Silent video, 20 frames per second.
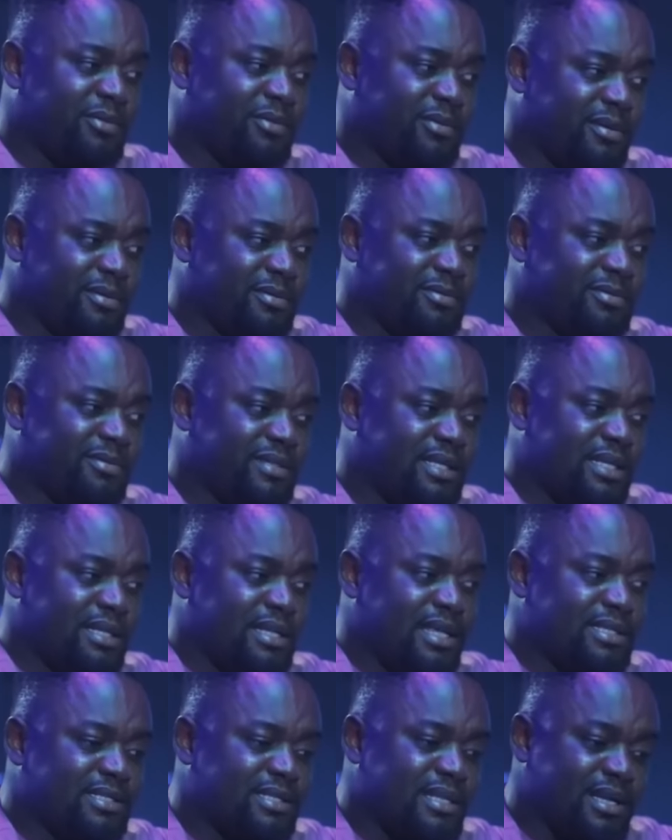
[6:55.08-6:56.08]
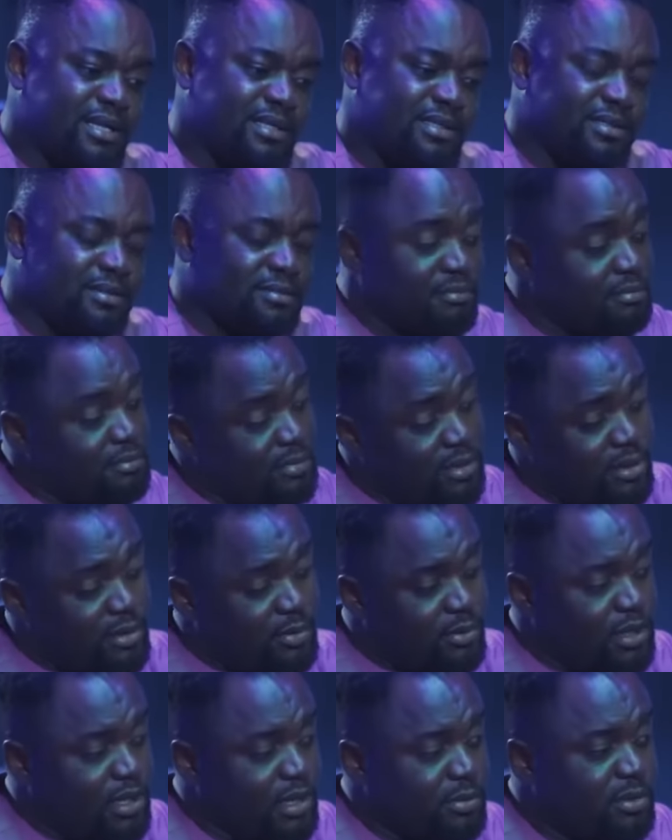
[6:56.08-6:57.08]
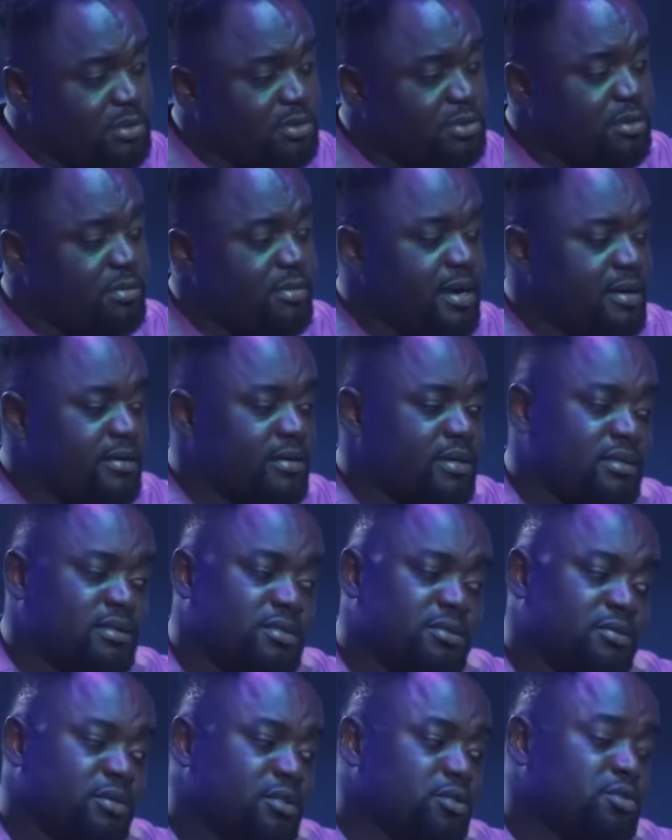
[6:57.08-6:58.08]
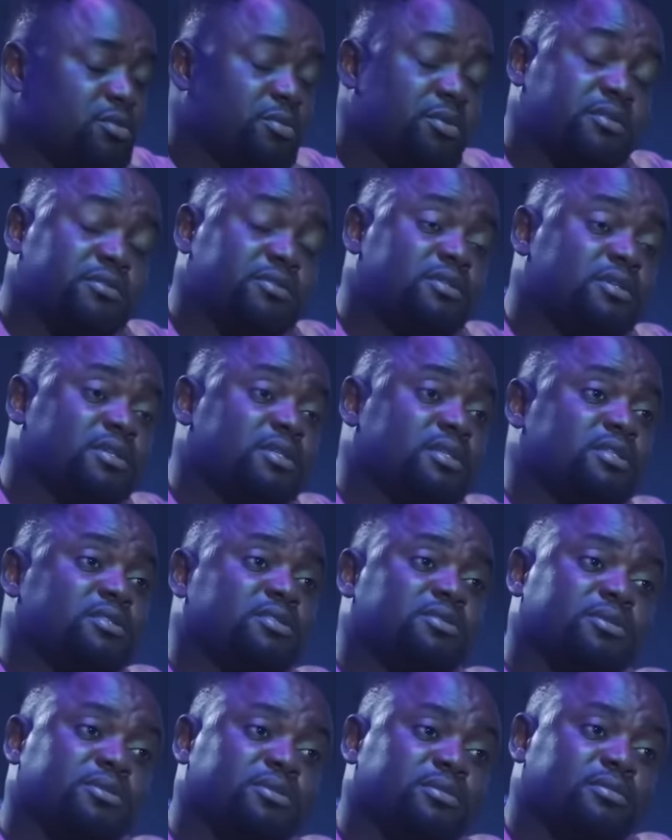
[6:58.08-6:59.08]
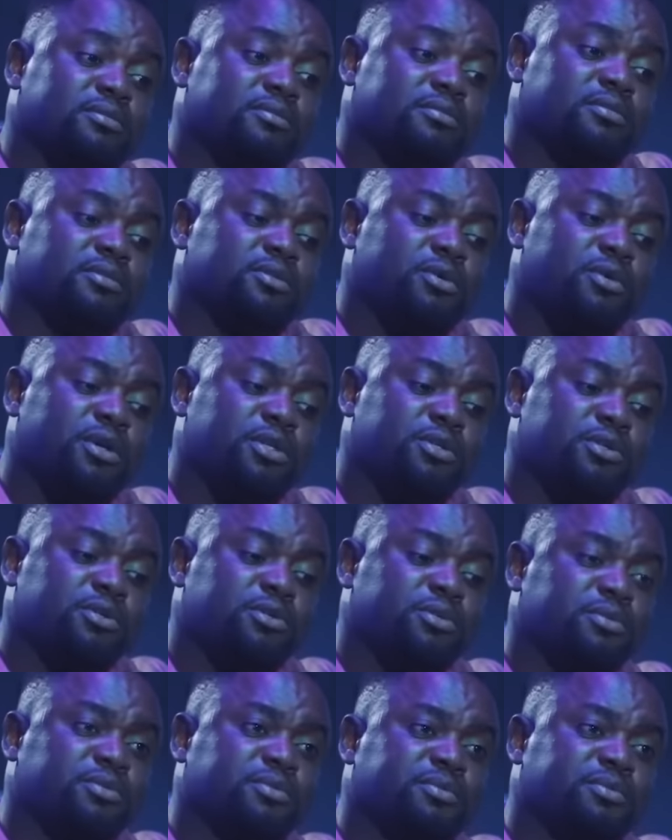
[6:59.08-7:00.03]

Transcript: Wow. That's nice. Well, I'm also married with two beautiful daughters, too. So what do you do?